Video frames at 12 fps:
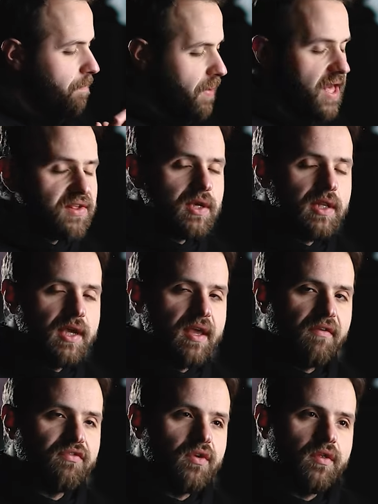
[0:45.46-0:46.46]
Basically,
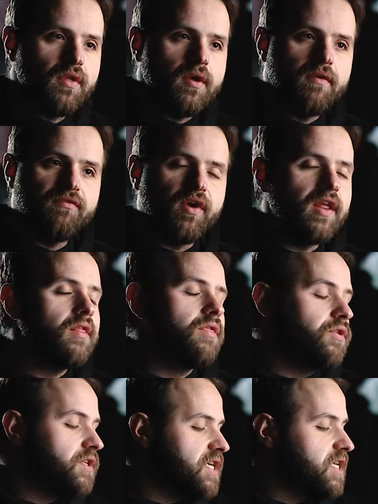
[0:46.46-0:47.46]
after the Friday the
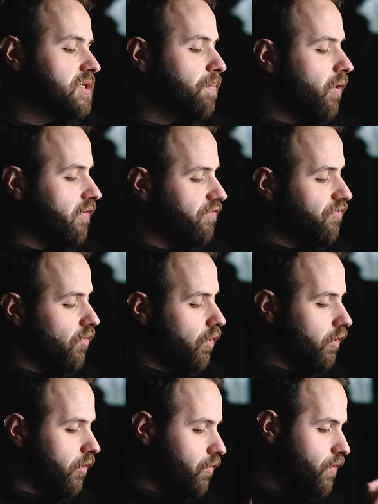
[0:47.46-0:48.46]
thirteenth Part
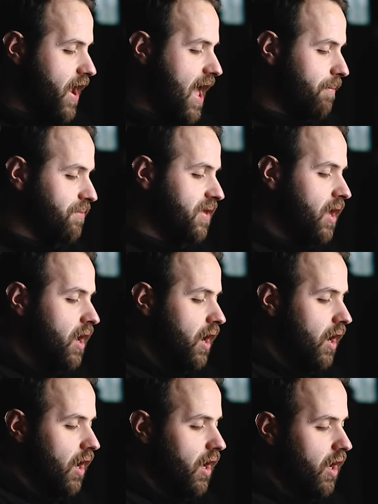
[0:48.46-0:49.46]
four wrapped,
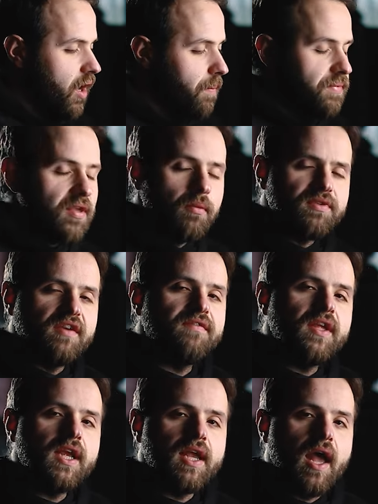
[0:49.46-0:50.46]
uh, Tom
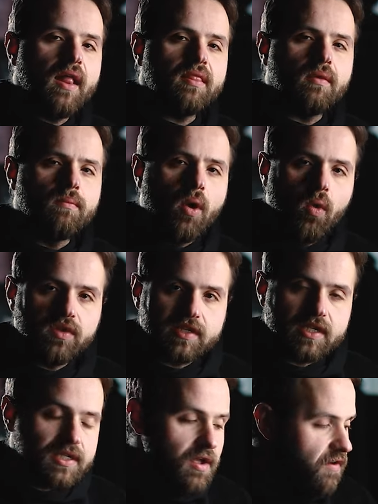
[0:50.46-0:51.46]
Savini had the molds
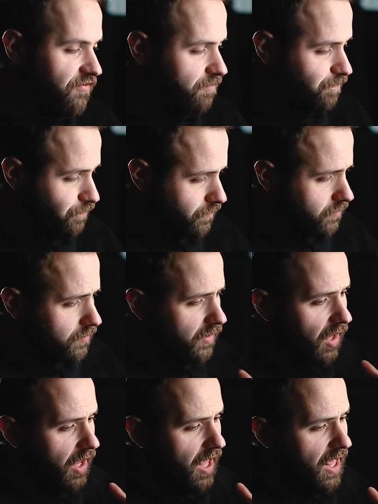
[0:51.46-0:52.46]
and stuff,
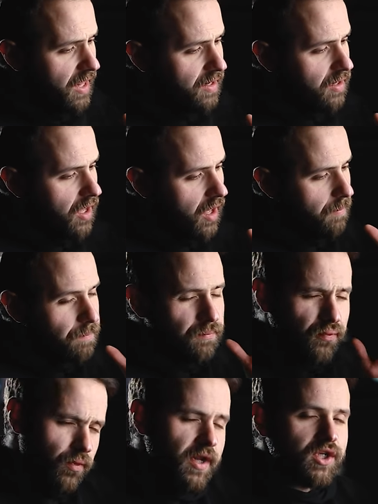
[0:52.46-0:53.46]
and I'm
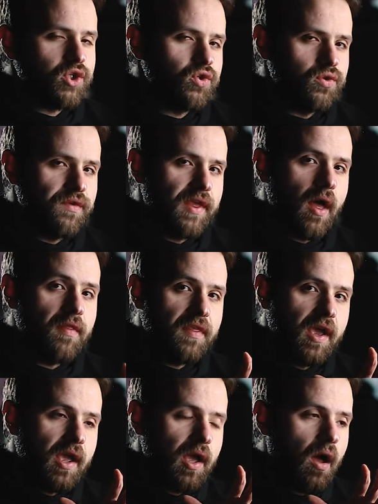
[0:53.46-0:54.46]
pretty sure they,
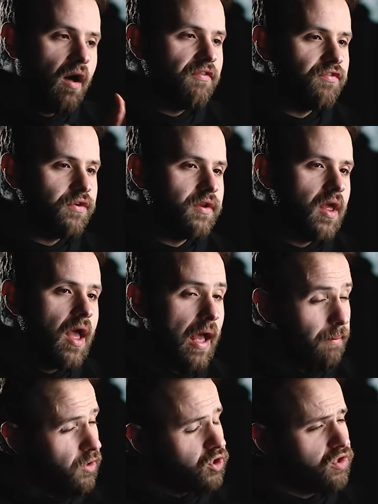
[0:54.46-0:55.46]
they offered,
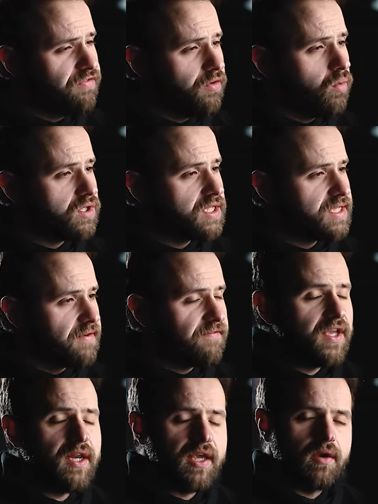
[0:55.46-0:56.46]
I'm not sure if it was
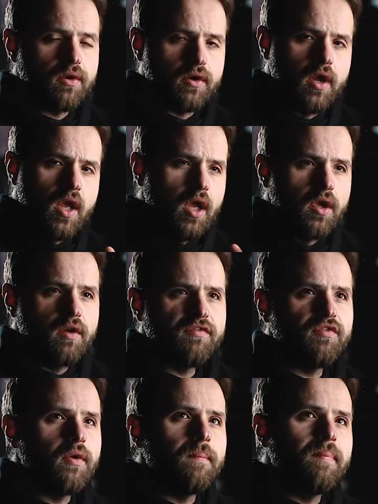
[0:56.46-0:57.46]
Savini or, you know,
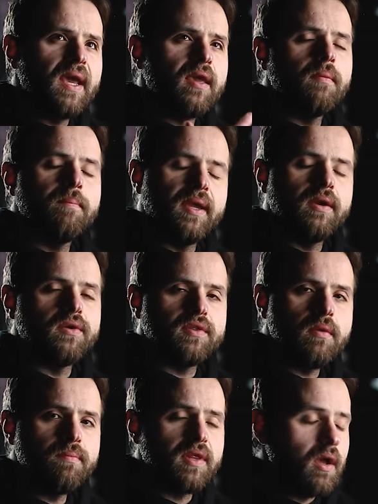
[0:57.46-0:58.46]
for a big company or
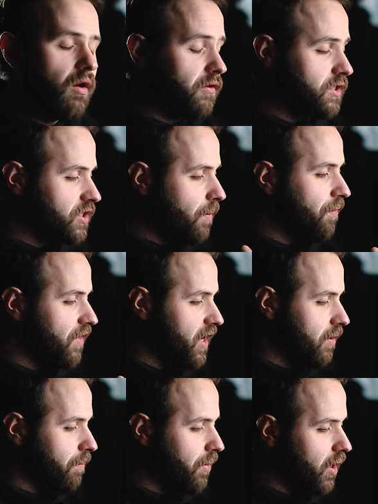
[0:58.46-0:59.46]
something, or
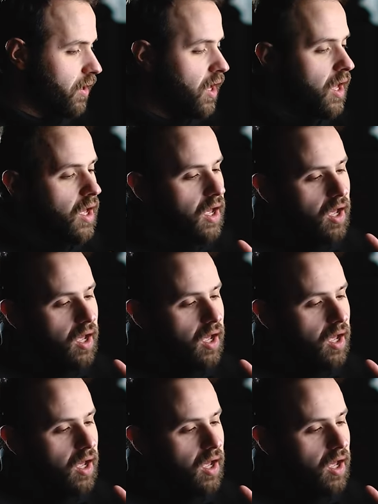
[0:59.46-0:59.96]
something, but